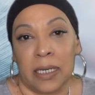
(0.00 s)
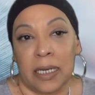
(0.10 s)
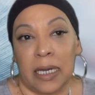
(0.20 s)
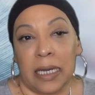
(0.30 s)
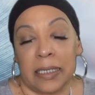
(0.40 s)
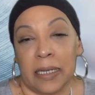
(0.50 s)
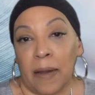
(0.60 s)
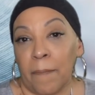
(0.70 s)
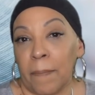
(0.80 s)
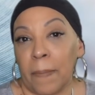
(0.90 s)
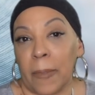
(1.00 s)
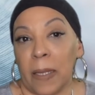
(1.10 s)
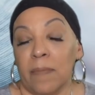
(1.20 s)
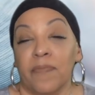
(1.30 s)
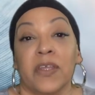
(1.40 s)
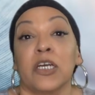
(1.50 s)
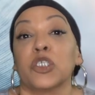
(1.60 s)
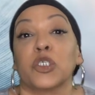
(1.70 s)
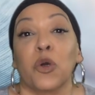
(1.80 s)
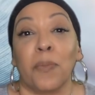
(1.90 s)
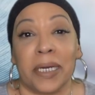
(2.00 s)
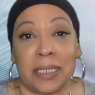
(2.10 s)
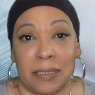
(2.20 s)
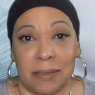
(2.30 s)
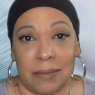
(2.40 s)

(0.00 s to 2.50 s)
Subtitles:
And there are so many.